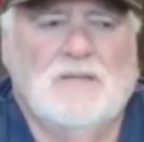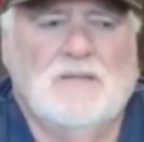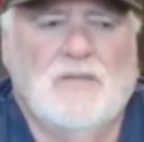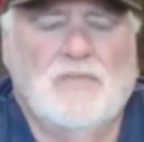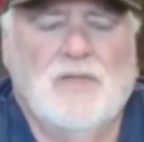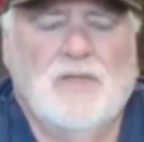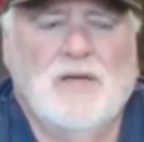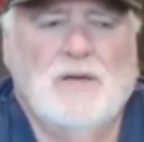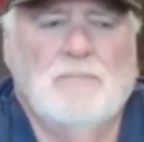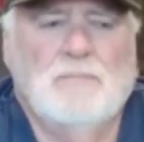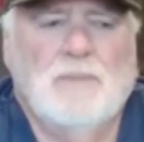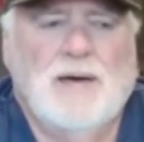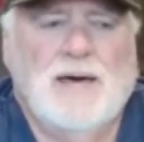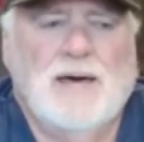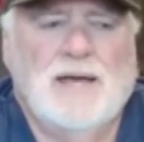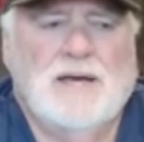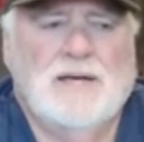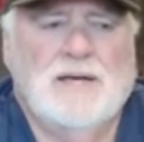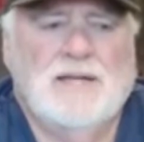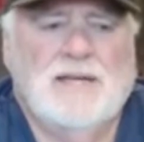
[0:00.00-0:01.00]
The thing
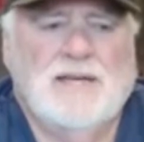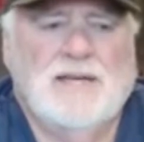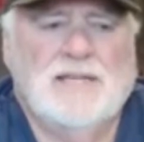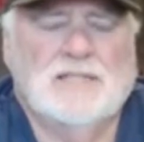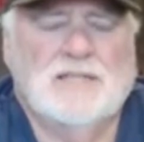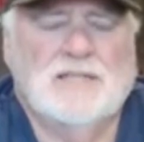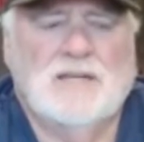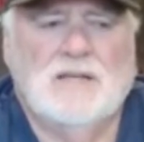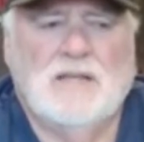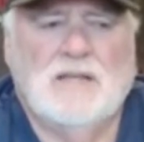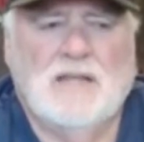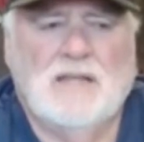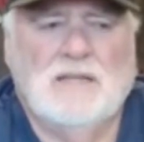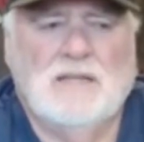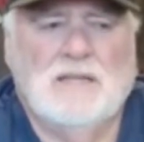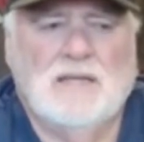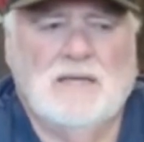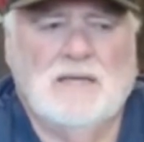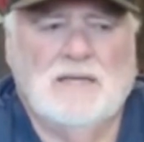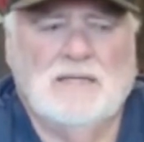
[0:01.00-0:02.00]
about it is, and
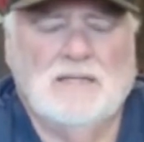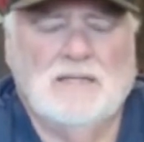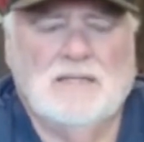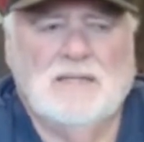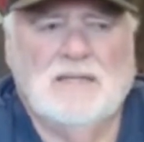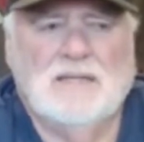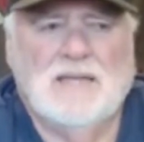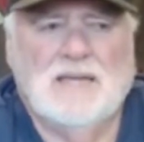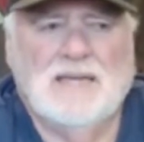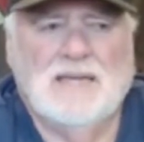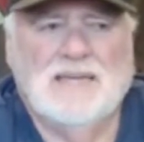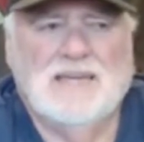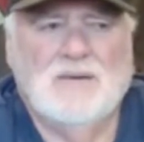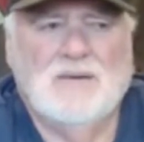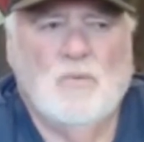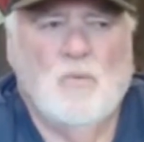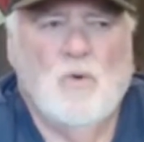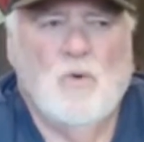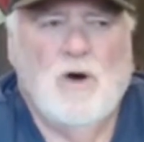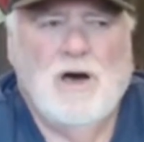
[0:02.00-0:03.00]
then
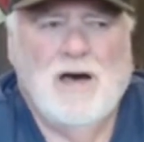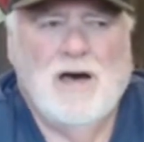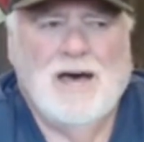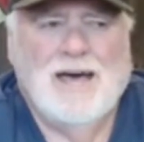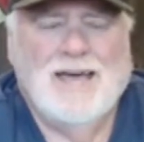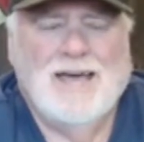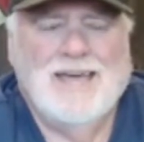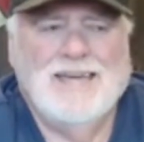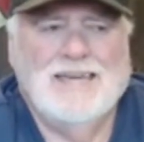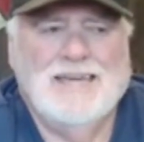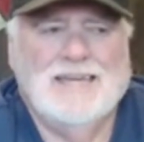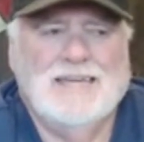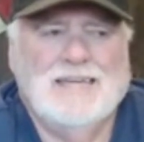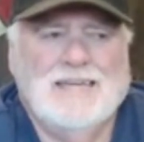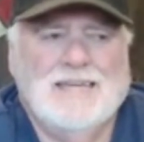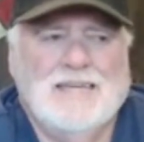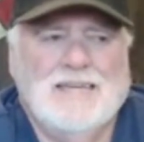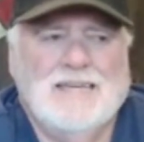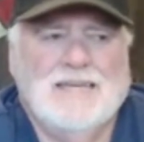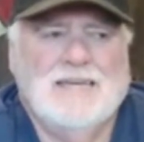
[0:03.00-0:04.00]
why
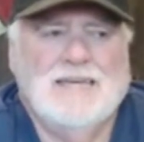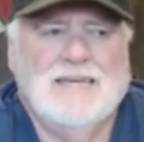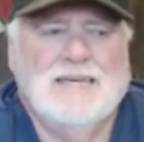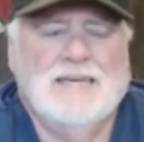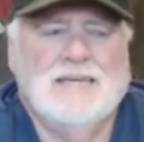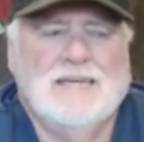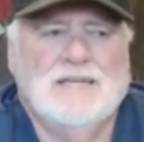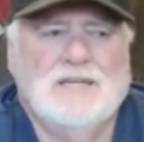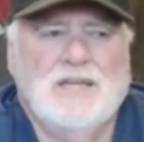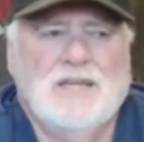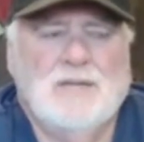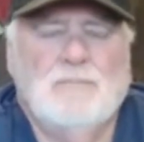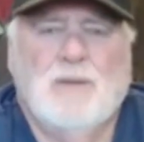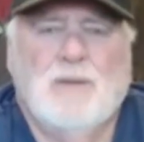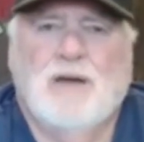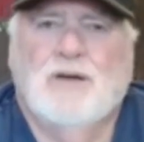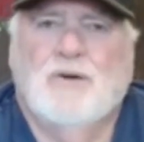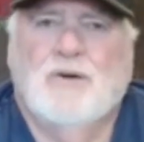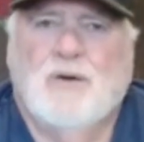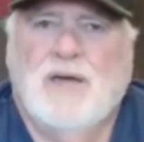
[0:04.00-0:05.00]
did
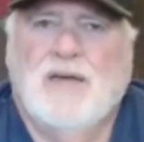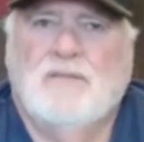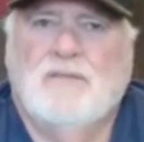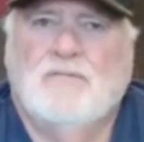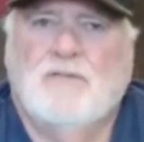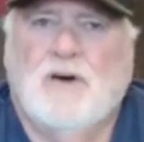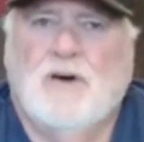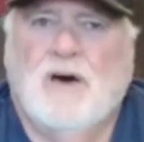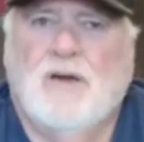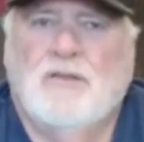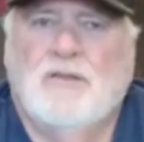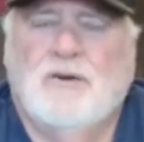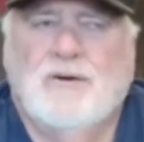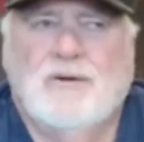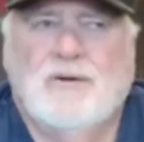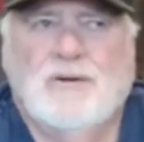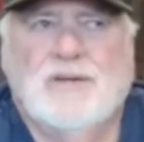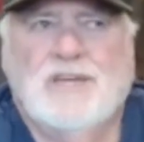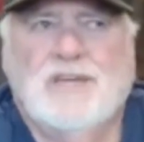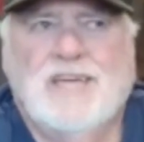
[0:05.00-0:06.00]
my grandfather